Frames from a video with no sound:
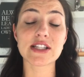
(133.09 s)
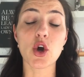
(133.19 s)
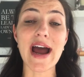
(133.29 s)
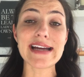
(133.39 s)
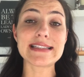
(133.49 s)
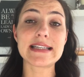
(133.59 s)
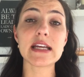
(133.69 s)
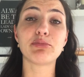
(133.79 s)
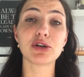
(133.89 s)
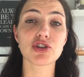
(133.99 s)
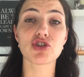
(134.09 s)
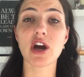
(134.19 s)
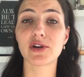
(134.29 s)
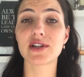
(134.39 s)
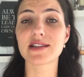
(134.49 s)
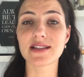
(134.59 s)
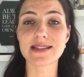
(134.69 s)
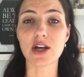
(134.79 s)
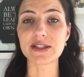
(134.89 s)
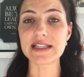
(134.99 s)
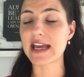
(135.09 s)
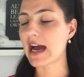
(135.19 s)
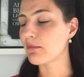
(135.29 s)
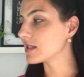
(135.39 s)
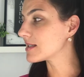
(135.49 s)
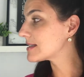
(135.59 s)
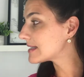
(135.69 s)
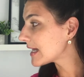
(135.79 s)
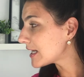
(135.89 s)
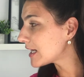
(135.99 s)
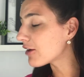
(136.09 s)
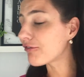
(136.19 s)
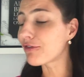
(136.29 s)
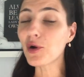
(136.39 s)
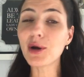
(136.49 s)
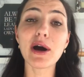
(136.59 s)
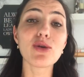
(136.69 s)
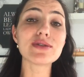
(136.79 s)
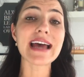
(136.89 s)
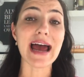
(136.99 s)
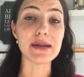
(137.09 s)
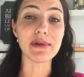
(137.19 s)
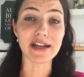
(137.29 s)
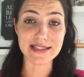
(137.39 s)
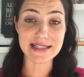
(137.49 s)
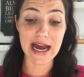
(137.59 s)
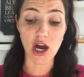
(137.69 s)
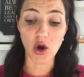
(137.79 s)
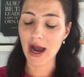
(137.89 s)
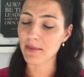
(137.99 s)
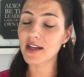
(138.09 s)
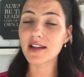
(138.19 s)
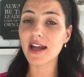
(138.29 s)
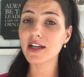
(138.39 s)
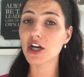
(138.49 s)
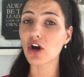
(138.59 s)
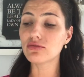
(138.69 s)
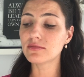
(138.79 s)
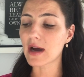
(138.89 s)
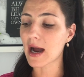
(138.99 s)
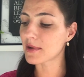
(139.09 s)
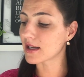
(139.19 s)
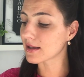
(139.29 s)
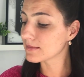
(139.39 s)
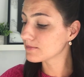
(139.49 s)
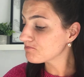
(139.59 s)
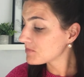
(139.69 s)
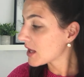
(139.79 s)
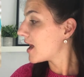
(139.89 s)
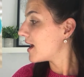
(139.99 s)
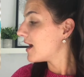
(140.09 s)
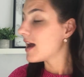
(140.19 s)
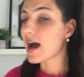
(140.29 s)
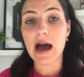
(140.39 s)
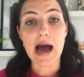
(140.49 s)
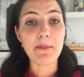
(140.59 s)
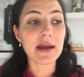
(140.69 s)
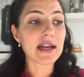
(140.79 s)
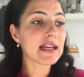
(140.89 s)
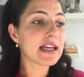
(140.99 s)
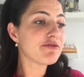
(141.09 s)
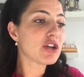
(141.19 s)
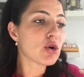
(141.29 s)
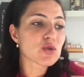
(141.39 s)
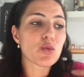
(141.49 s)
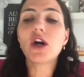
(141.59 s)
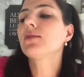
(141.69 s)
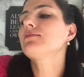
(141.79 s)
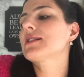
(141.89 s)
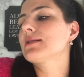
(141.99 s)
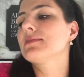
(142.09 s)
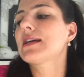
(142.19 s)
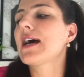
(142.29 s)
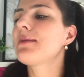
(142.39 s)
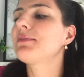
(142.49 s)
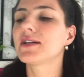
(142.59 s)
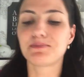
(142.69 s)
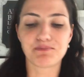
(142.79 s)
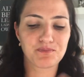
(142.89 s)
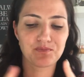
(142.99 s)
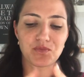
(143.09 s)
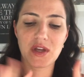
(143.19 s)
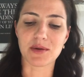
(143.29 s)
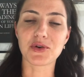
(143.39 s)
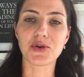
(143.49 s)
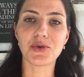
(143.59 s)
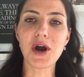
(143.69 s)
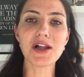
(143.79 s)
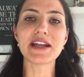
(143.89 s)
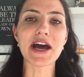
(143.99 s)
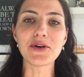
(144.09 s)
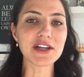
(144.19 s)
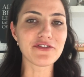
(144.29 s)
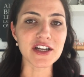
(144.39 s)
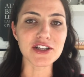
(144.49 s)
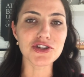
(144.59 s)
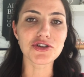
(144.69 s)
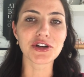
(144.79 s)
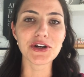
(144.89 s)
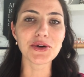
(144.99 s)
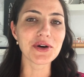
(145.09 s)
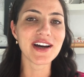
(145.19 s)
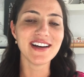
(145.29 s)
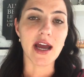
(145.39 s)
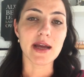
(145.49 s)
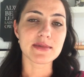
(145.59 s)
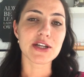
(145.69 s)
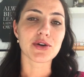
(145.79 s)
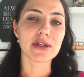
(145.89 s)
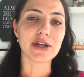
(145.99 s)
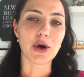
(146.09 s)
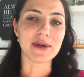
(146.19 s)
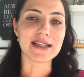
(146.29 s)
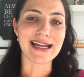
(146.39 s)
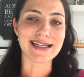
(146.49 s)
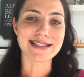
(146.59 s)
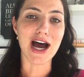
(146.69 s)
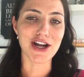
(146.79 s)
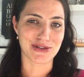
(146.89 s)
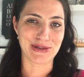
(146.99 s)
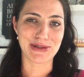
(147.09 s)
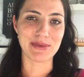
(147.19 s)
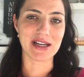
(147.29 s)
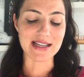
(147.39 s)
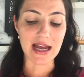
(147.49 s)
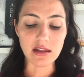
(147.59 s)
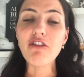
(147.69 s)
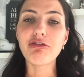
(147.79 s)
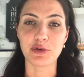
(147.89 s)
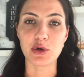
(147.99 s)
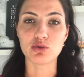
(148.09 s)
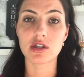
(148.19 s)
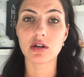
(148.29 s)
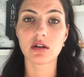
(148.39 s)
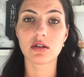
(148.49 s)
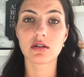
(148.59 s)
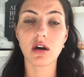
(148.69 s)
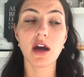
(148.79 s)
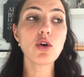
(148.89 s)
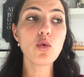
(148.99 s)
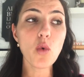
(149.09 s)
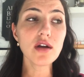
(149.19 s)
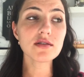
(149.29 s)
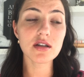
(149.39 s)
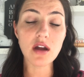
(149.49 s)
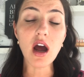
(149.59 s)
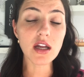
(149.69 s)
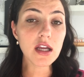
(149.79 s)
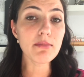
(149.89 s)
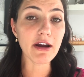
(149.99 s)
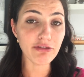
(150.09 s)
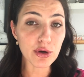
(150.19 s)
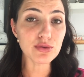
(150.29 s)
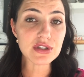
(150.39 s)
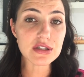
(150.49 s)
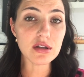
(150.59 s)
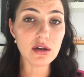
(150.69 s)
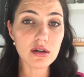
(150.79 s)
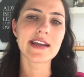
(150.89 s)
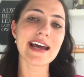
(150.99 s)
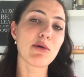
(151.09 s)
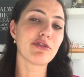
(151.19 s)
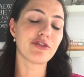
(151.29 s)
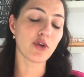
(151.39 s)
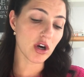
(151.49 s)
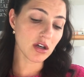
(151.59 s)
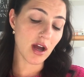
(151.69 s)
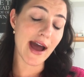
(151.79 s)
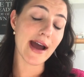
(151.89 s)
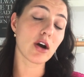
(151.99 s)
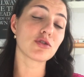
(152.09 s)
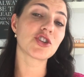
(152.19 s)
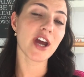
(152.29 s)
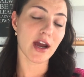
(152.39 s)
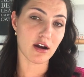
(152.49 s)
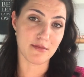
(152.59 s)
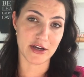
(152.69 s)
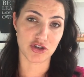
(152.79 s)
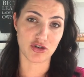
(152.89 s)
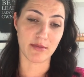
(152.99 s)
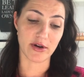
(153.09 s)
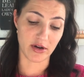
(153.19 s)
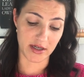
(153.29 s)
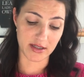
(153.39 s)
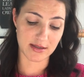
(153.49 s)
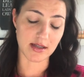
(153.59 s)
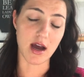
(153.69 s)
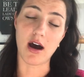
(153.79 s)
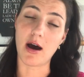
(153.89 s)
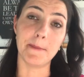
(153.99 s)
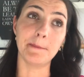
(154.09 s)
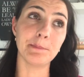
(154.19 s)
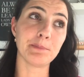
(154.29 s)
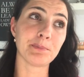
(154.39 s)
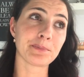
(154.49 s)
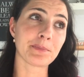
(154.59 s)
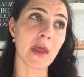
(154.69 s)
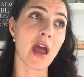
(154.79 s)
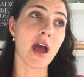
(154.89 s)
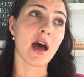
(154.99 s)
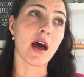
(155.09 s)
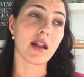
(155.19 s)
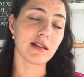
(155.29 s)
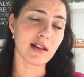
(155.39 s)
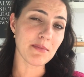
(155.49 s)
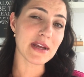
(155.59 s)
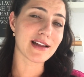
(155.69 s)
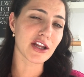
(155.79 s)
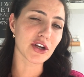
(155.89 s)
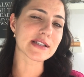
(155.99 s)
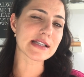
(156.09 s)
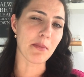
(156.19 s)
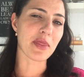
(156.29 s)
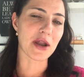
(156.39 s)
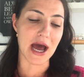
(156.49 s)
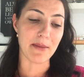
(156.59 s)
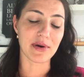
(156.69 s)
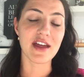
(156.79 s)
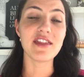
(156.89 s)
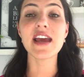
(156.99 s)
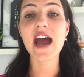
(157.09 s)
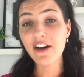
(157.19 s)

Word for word: All right, so I did put the strawberries in the salt and they have been sitting for about ten minutes now. I'm gonna let it go. I'm gonna, I'm gonna give those worms some time to come crawling out if it is true, but I am secretly hoping that it's not true because I love fruit. I don't want to not eat my fruit. Now, before I go check on my strawberries, um, let me clear something up.